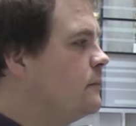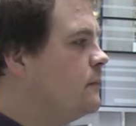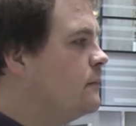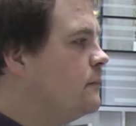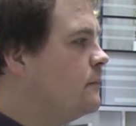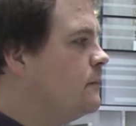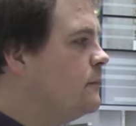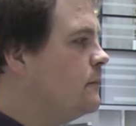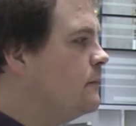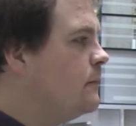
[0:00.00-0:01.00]

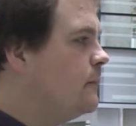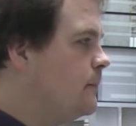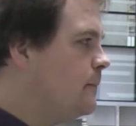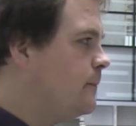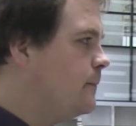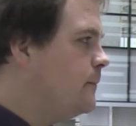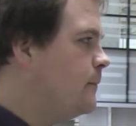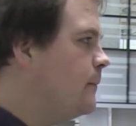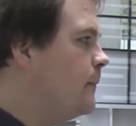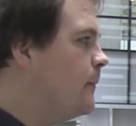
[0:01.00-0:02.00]

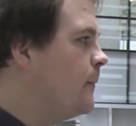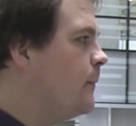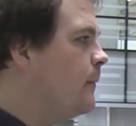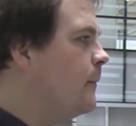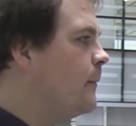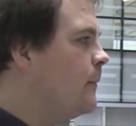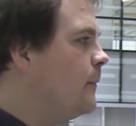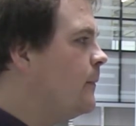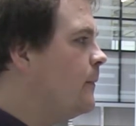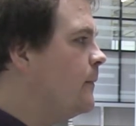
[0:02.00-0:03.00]

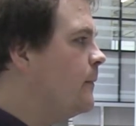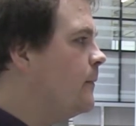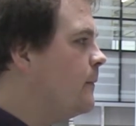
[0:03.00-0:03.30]
No words are spoken by the person on screen.